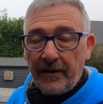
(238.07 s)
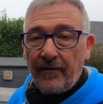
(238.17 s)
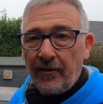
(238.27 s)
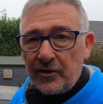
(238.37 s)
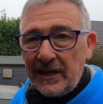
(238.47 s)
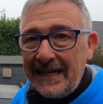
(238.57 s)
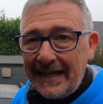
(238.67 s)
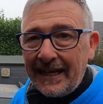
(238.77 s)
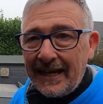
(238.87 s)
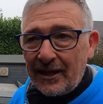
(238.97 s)
and I'm not
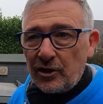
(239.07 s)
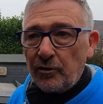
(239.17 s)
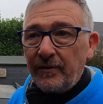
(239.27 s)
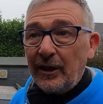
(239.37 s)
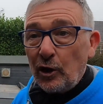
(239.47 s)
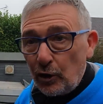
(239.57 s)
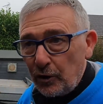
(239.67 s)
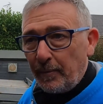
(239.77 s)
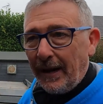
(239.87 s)
seeing it in action. I've already heard